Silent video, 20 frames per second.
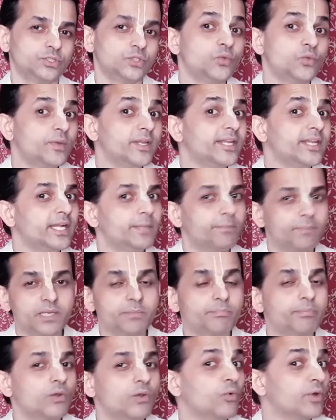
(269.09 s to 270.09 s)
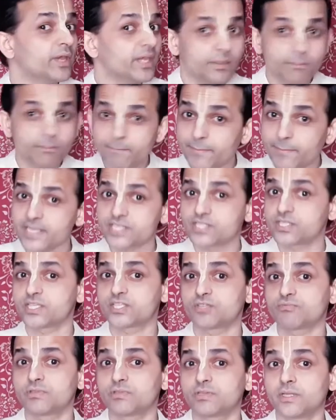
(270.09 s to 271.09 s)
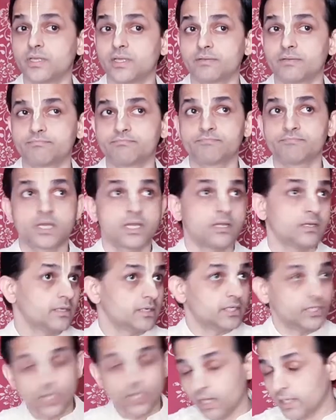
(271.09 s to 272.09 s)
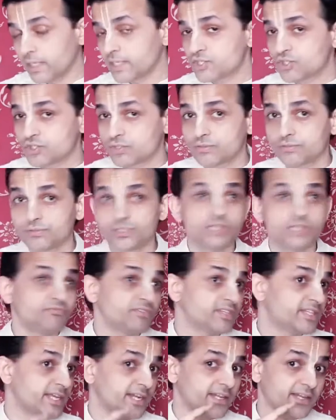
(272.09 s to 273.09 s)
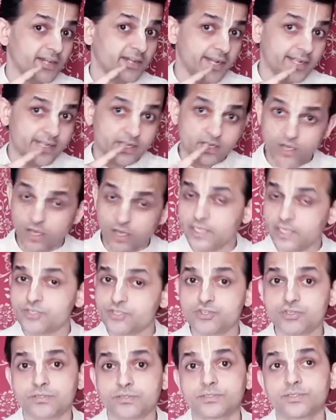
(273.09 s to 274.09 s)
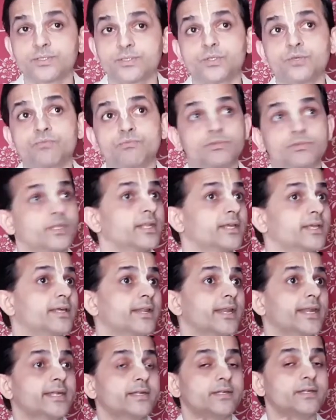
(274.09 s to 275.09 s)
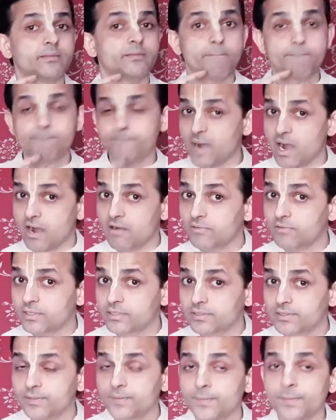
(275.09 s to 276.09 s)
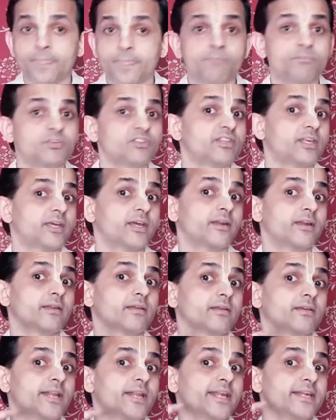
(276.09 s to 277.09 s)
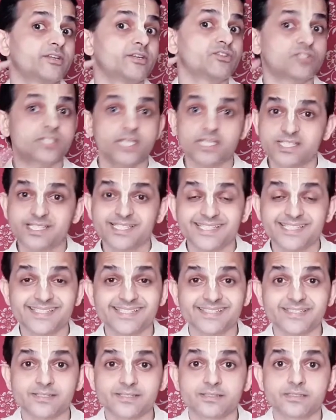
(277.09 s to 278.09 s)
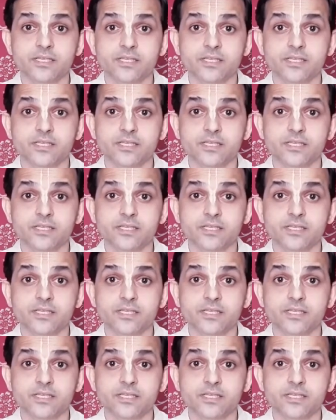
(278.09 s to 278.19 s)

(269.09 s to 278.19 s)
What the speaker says: We need people who impress us with their knowledge, with their great knowledge, with their great power, with their great success?